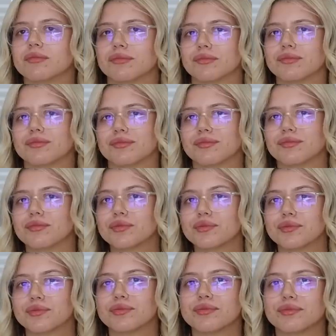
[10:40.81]

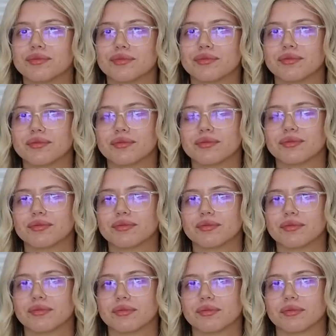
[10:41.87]

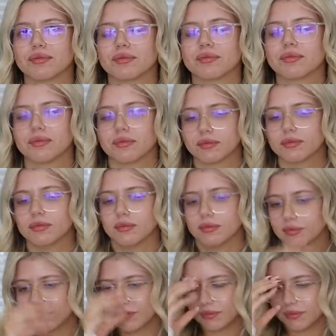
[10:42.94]

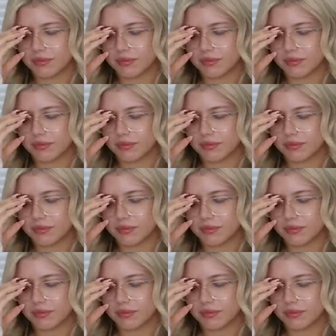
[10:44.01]
This person isn't speaking.